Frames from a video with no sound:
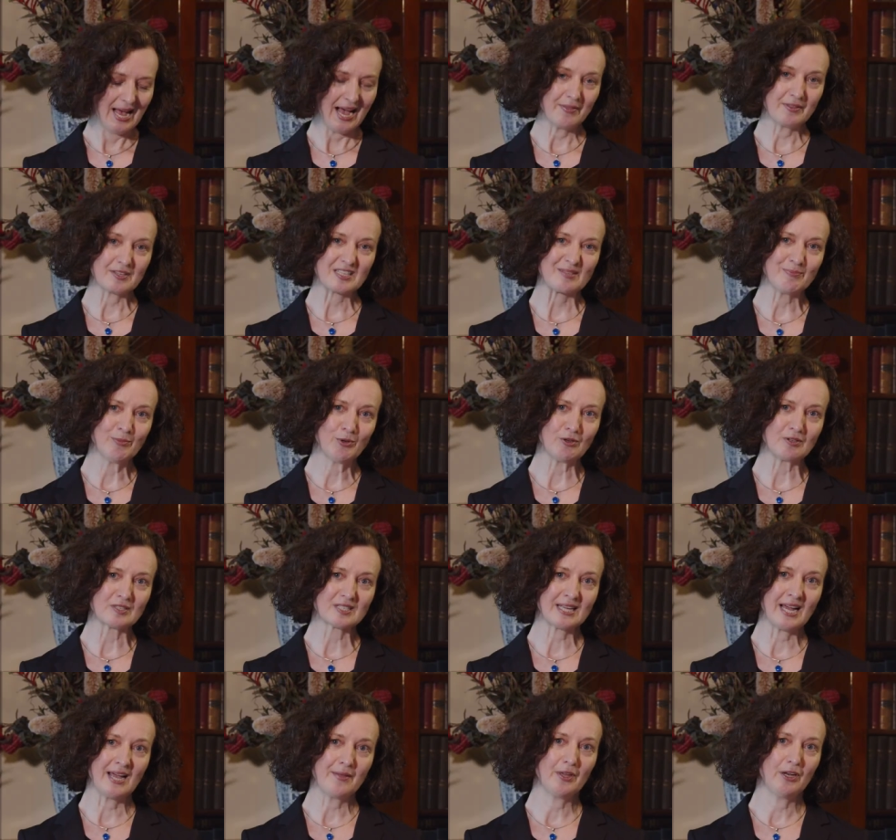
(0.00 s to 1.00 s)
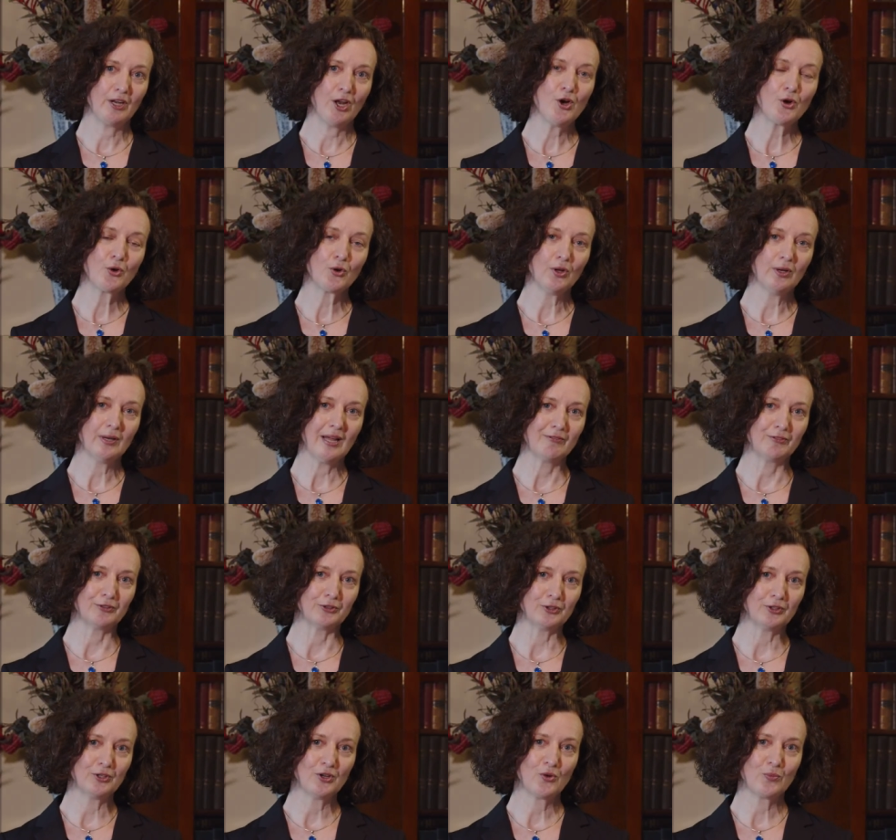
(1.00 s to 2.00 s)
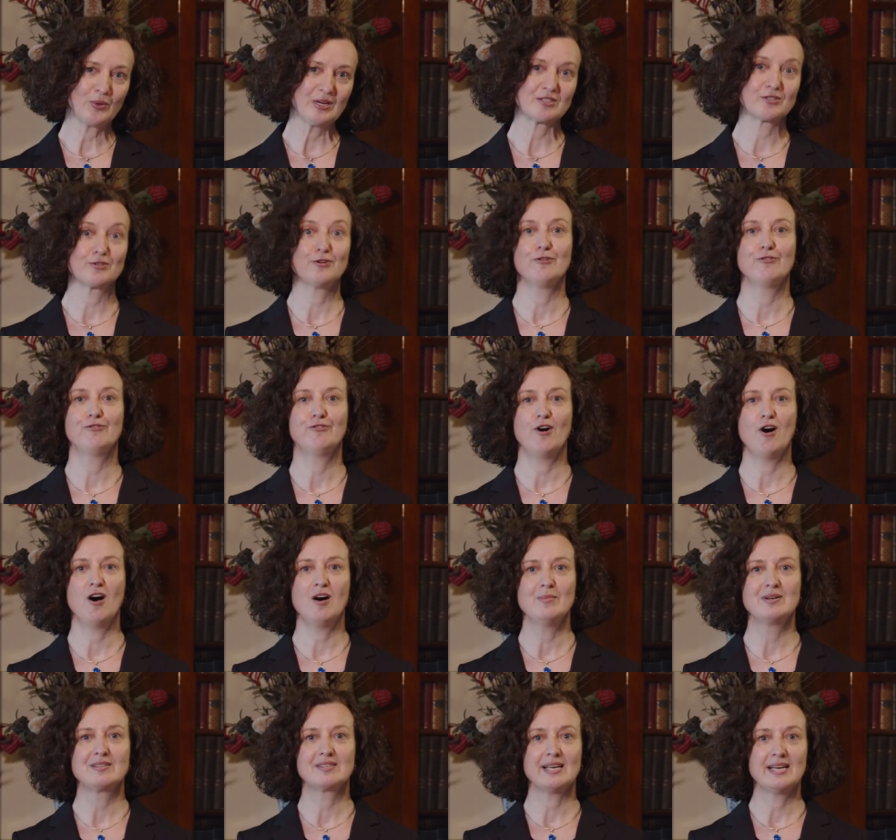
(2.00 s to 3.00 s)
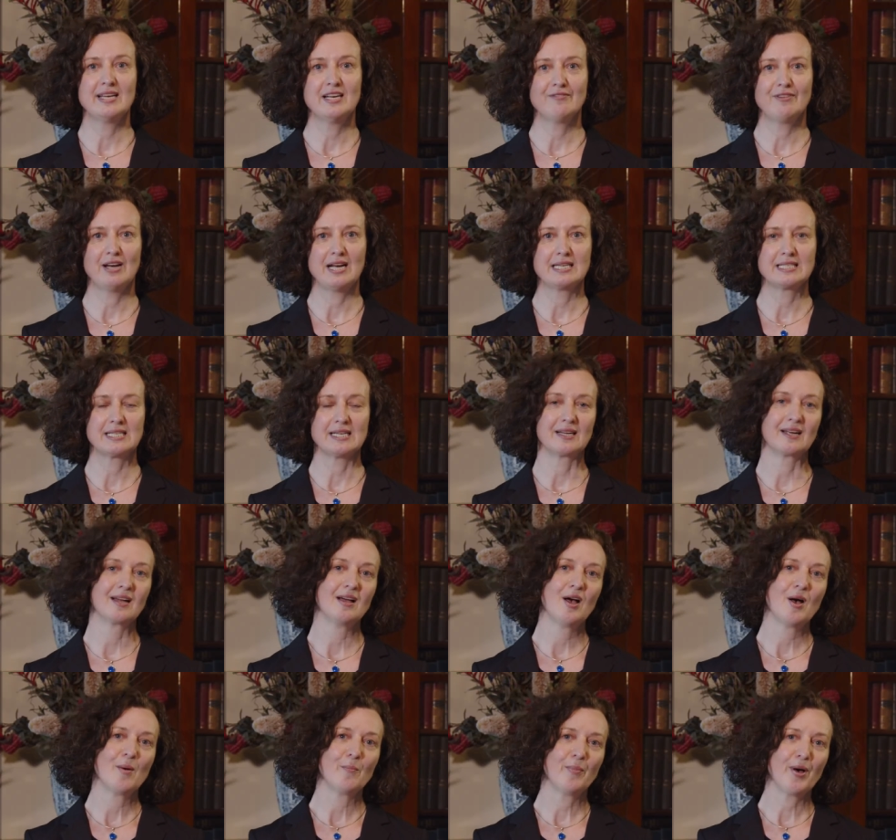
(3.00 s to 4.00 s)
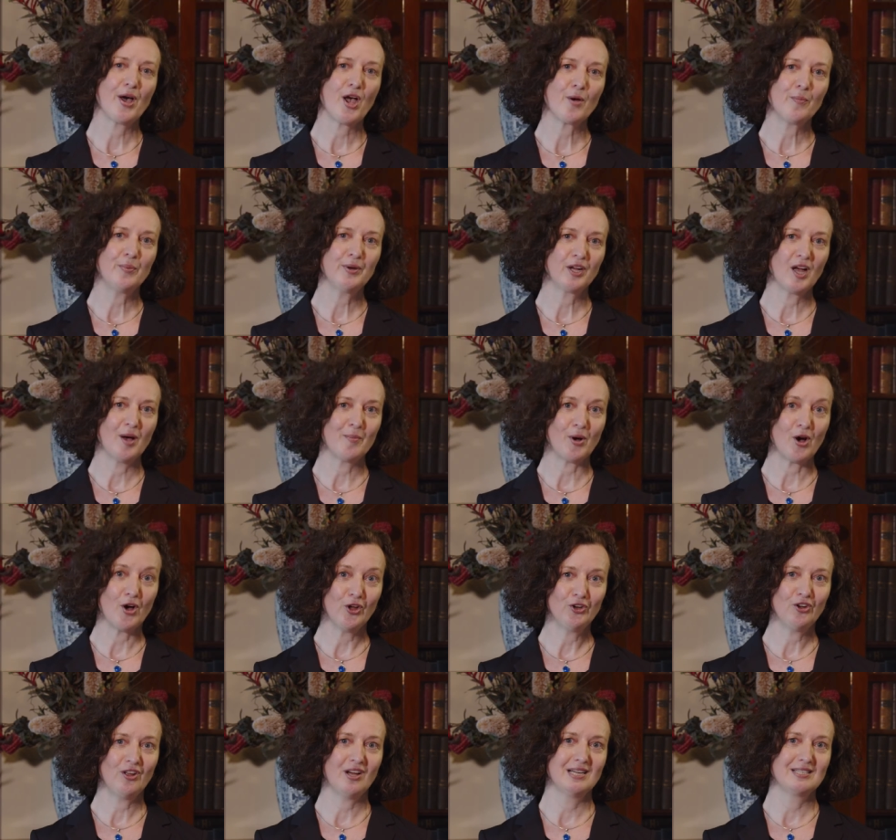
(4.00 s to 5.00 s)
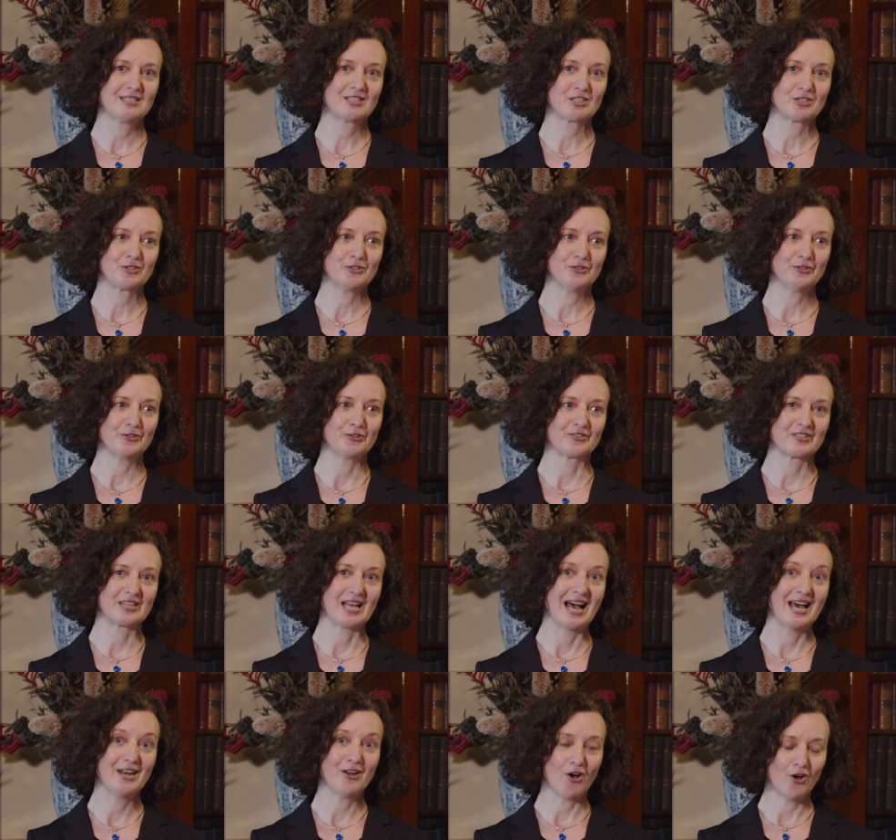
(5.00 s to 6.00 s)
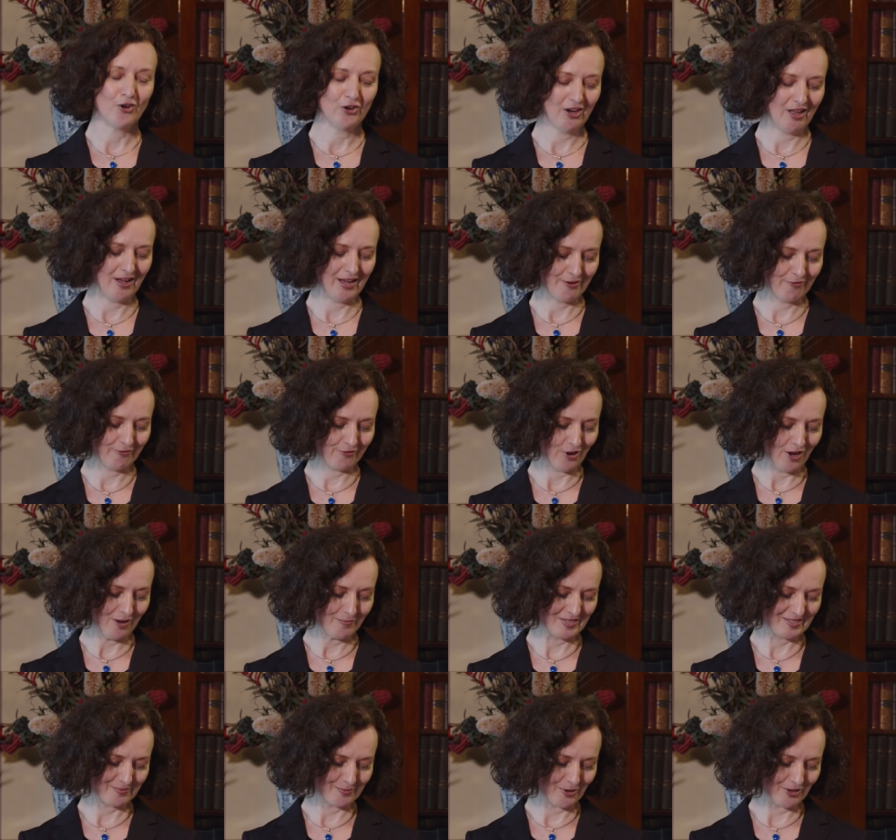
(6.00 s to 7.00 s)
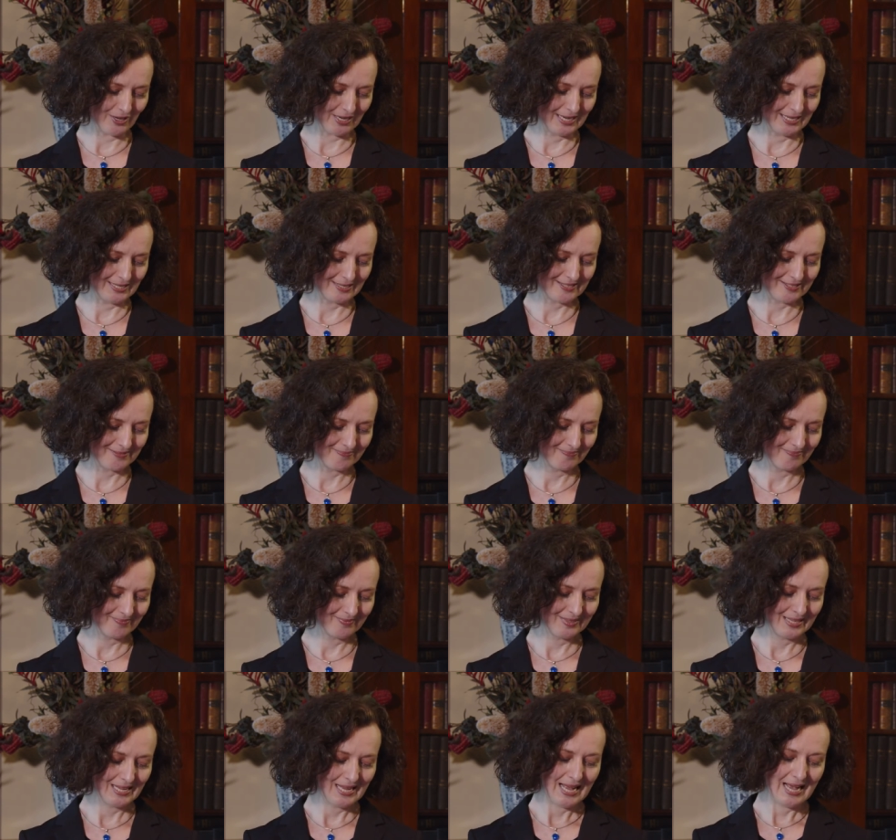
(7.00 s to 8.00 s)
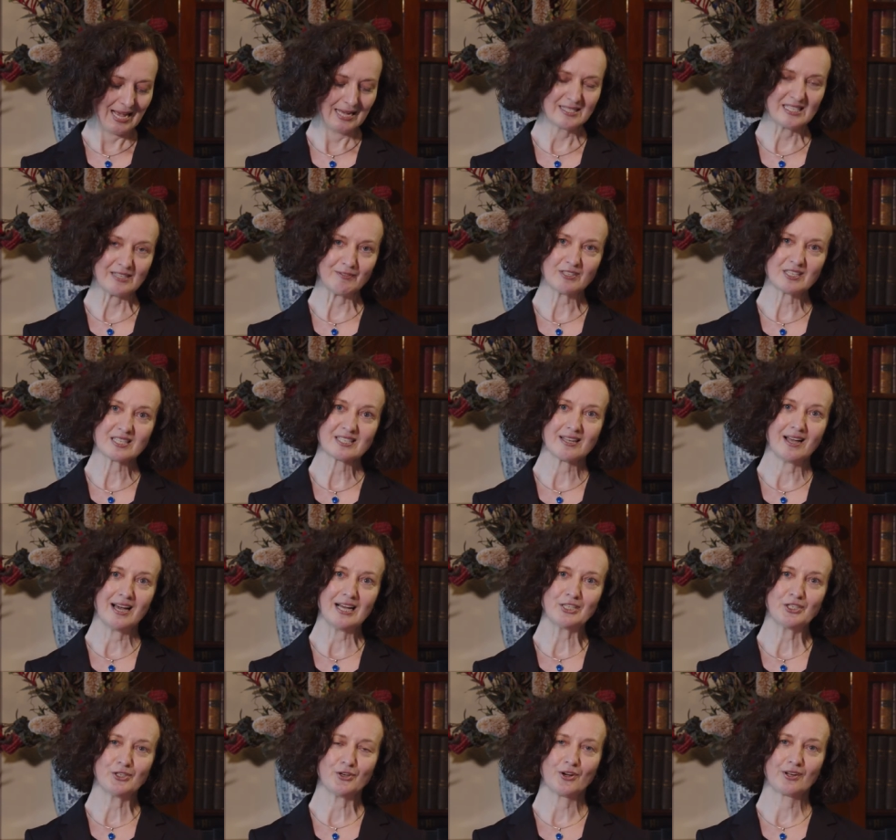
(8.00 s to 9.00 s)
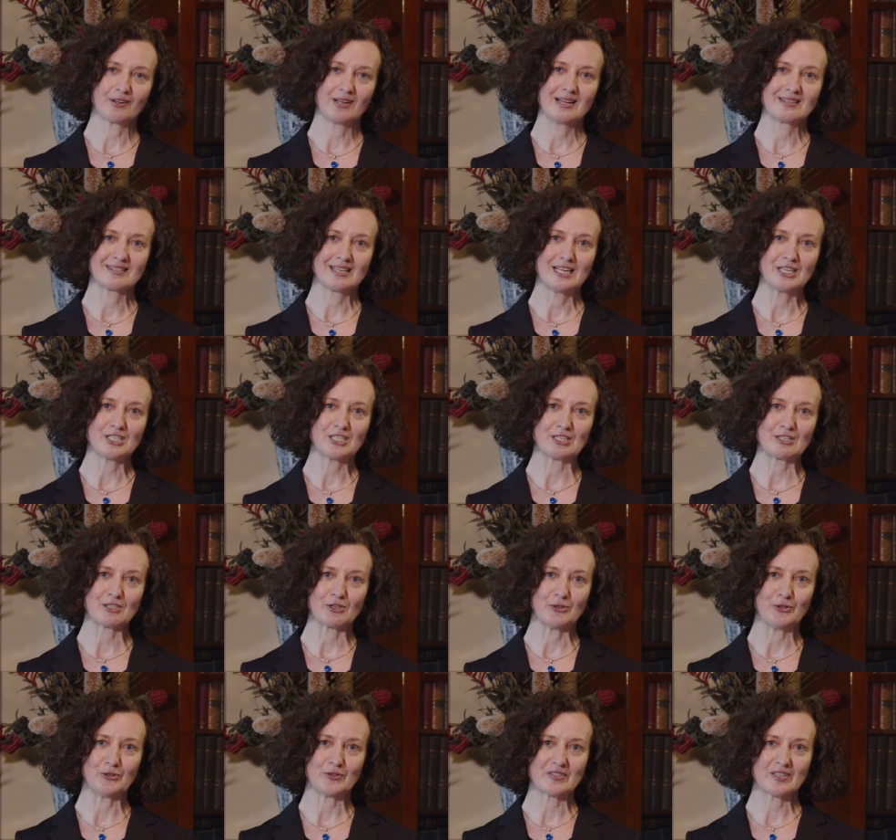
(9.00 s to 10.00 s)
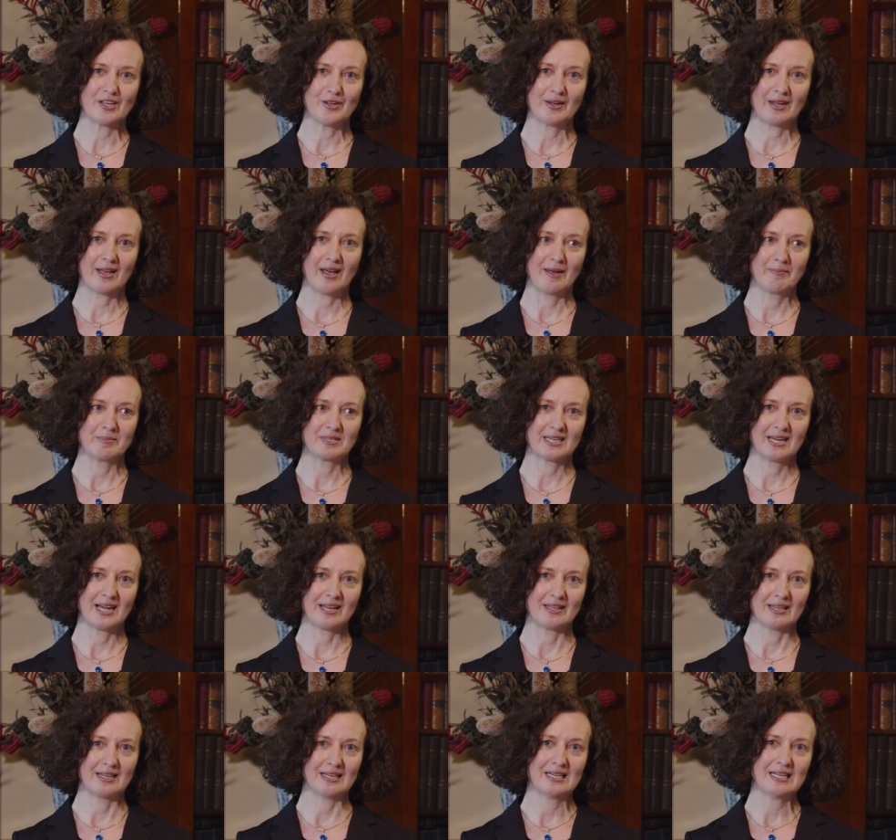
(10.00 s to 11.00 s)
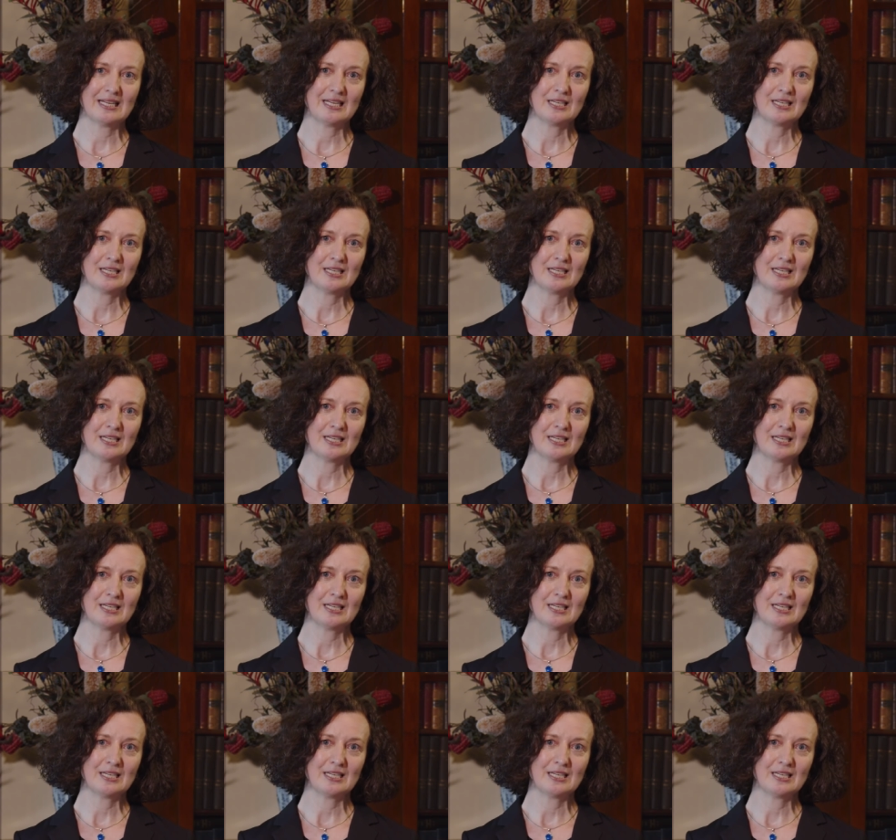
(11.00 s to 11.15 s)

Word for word: At the small scale and the local level, we saw farmers innovating by opening up online stores and online farmers markets. And civil society organisations also came together